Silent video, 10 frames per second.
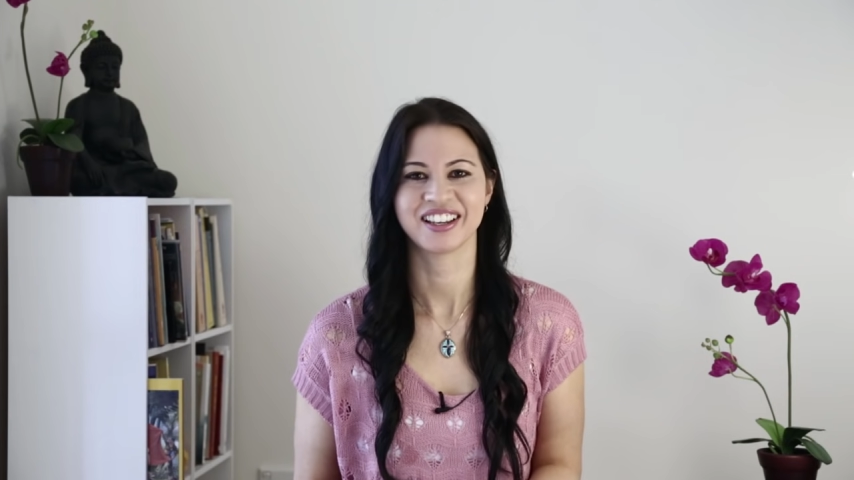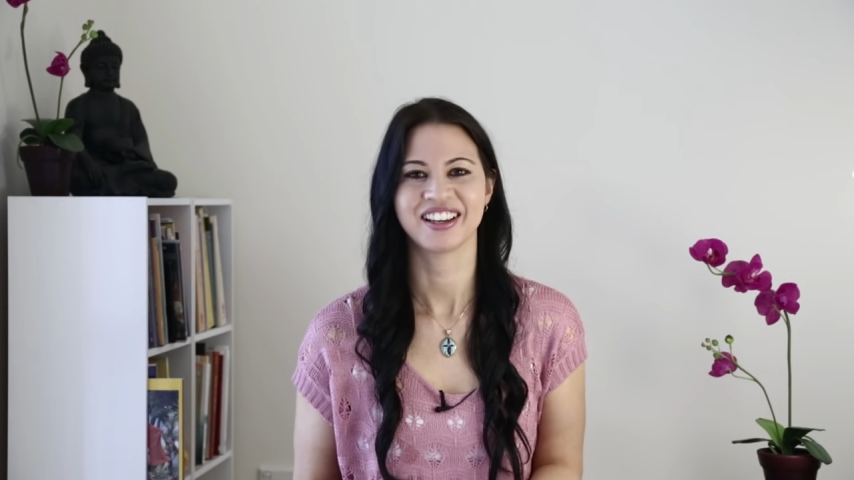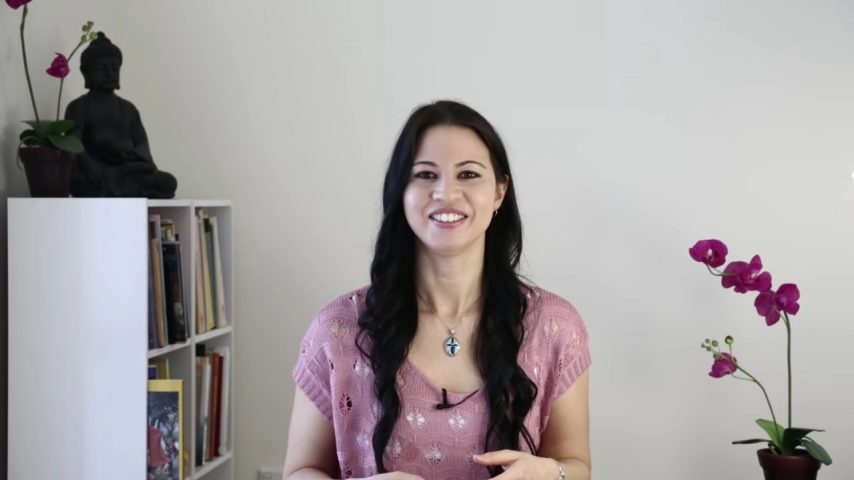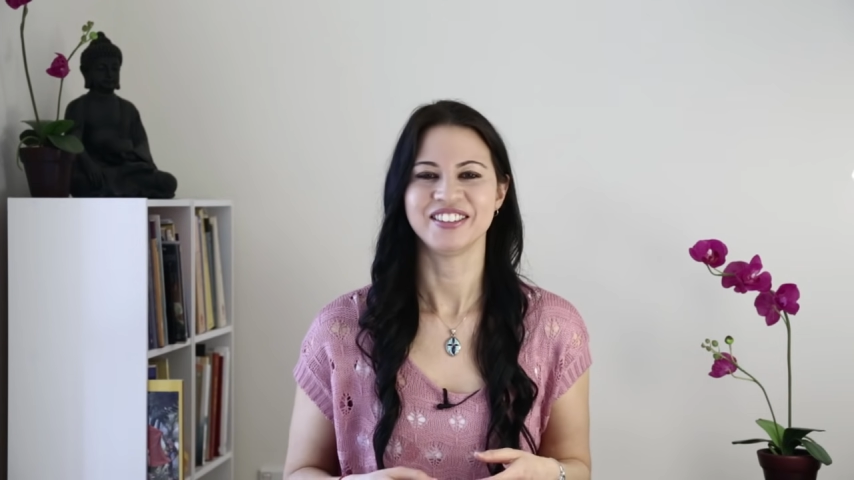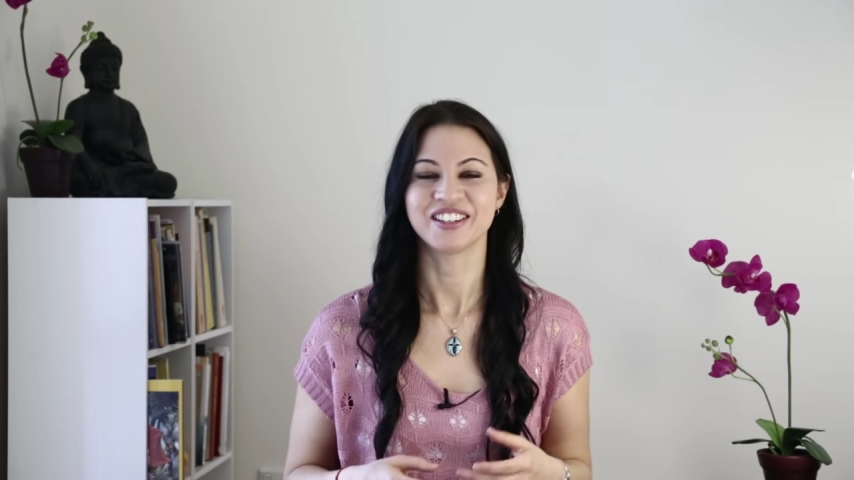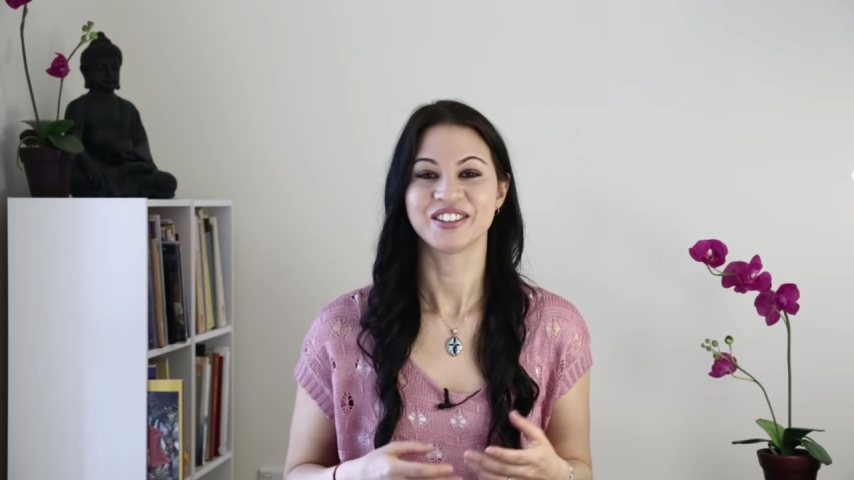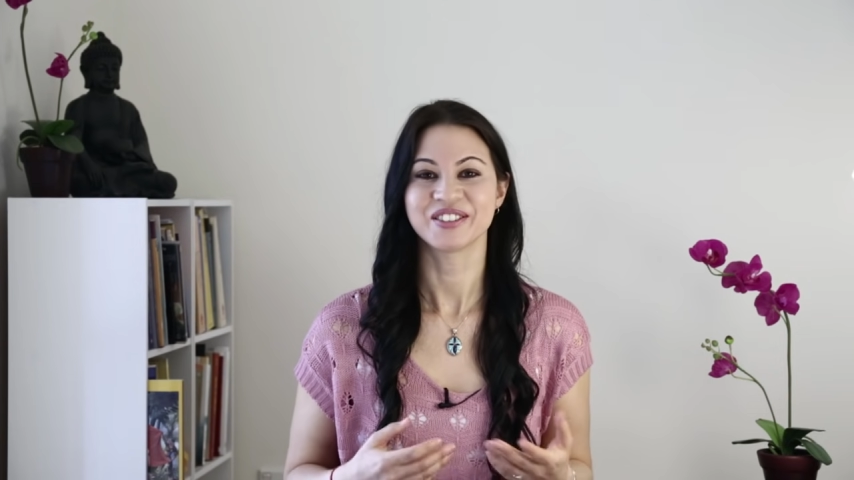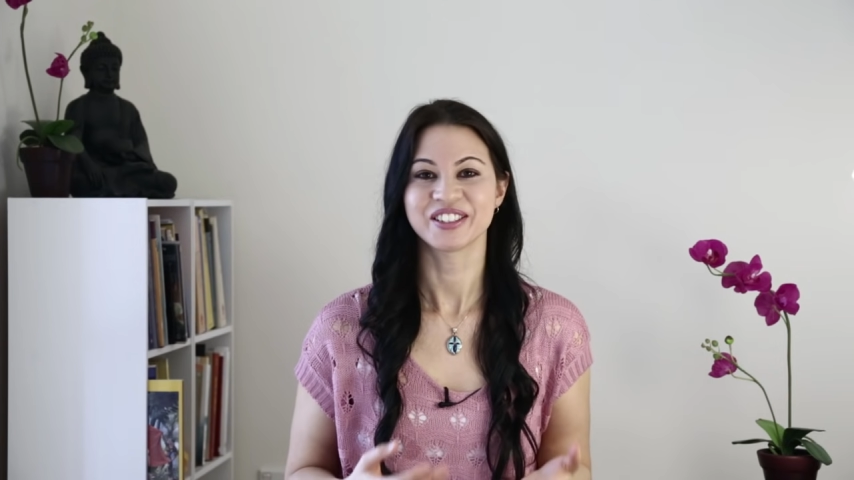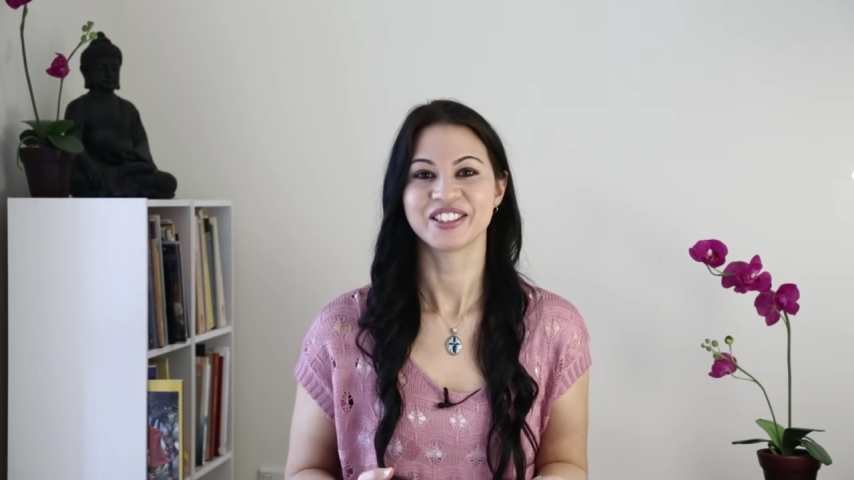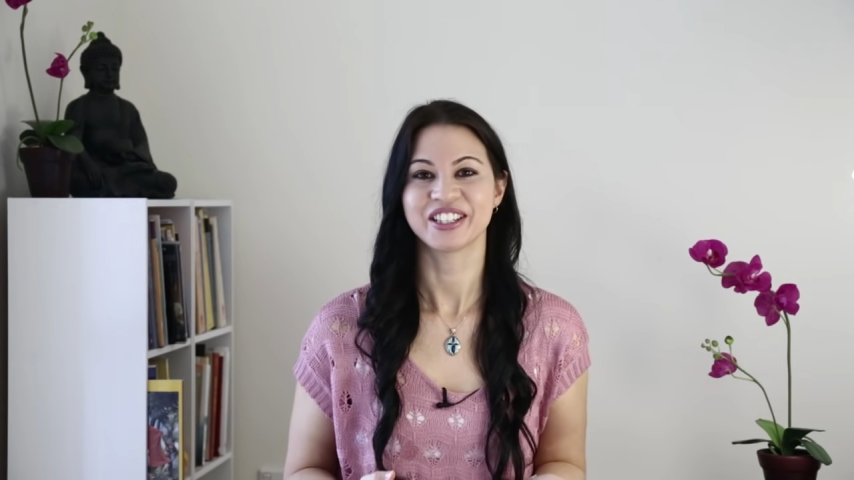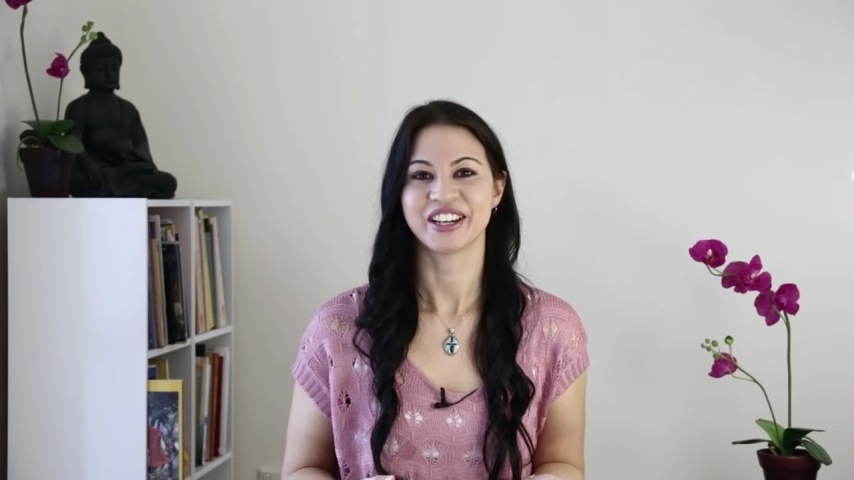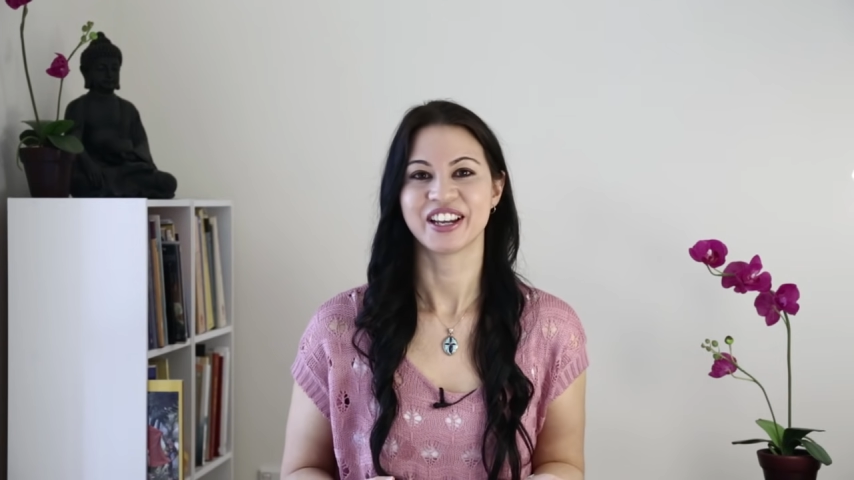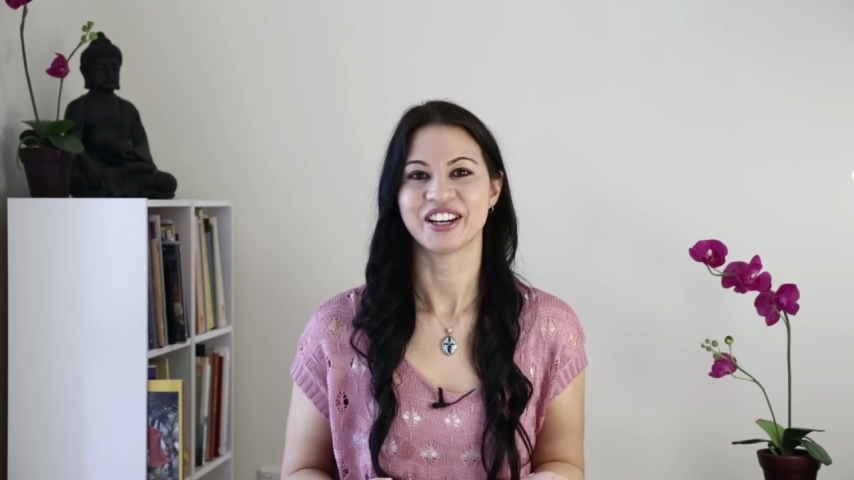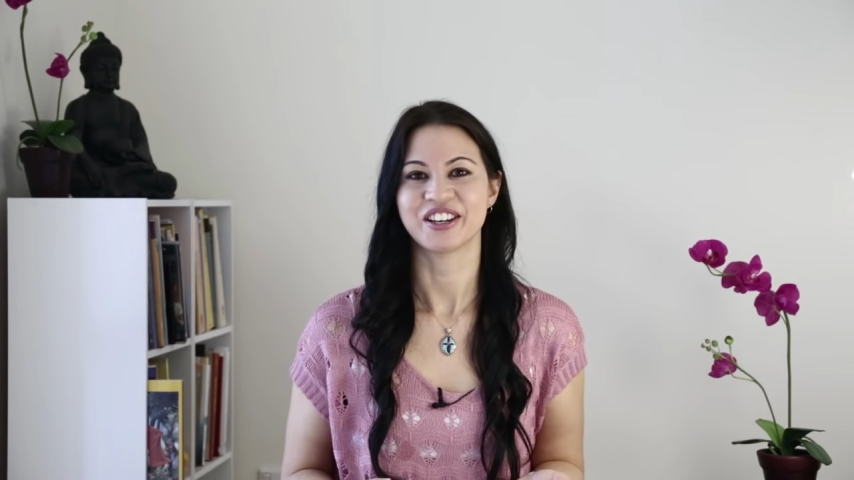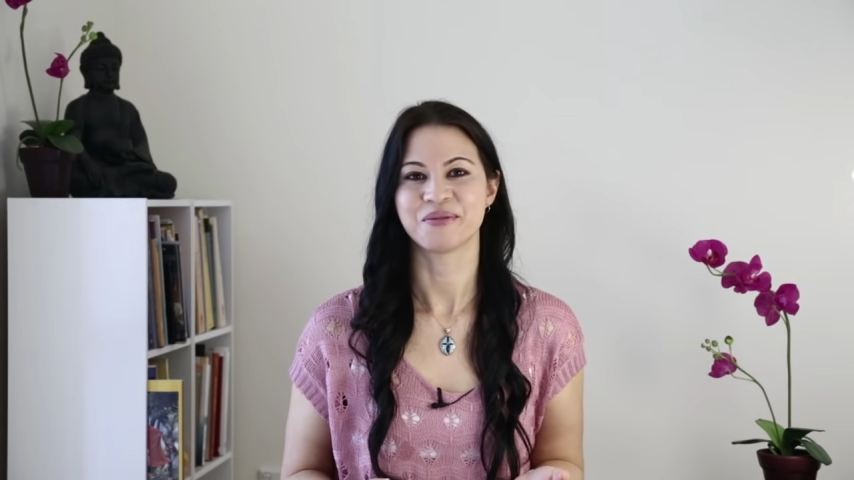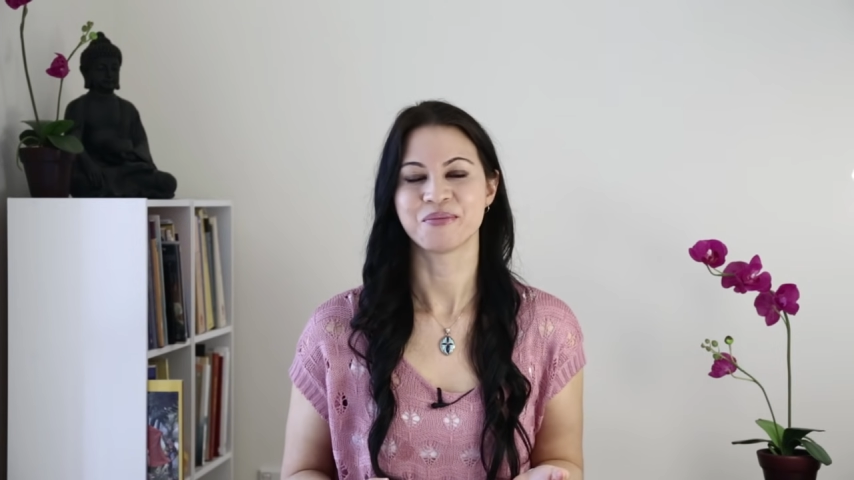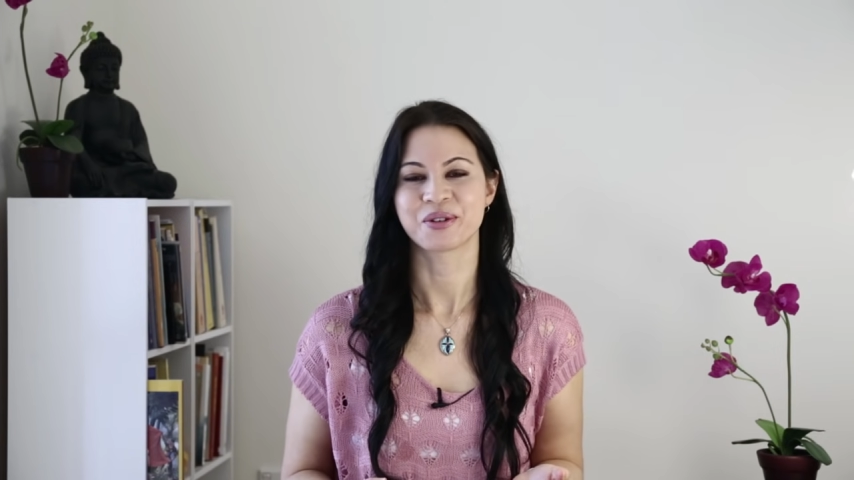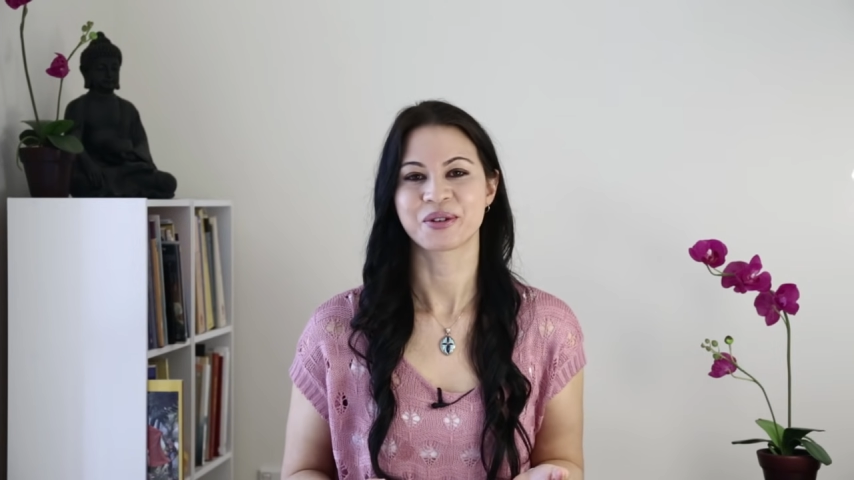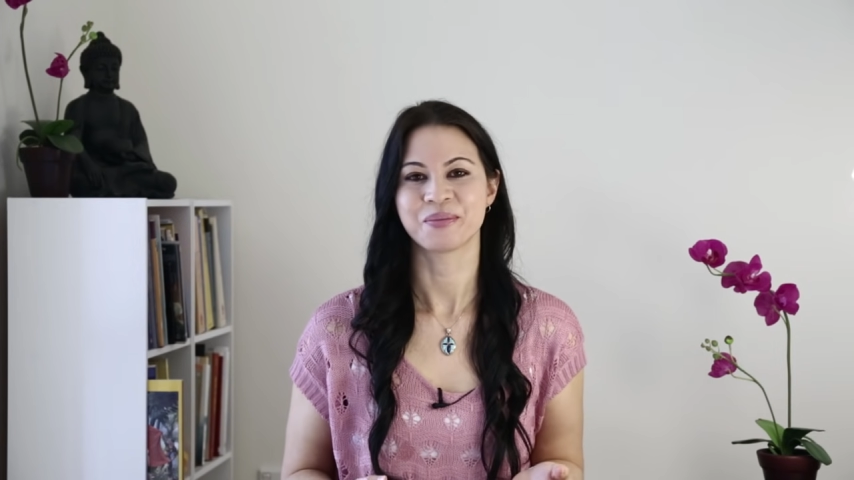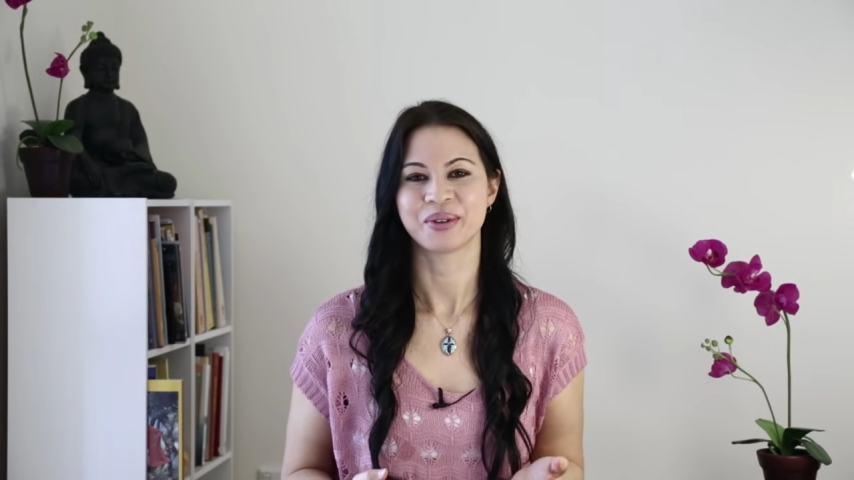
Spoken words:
You can also check out more on